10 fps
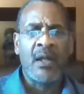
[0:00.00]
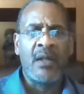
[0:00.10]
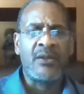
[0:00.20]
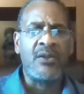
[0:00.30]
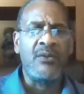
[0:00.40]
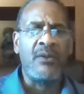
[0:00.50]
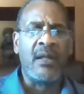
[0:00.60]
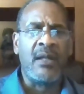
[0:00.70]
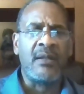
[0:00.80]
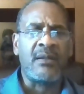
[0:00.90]
to
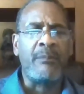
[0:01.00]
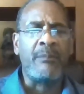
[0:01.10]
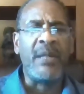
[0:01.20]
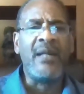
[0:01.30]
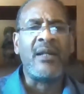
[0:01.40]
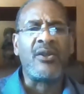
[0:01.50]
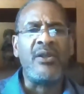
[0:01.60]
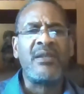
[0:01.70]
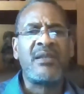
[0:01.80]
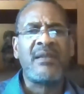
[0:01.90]
be in a
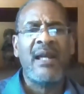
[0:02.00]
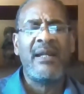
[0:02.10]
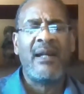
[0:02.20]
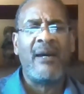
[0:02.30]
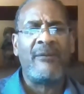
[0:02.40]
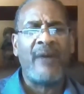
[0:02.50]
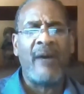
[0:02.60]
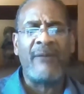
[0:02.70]
good state of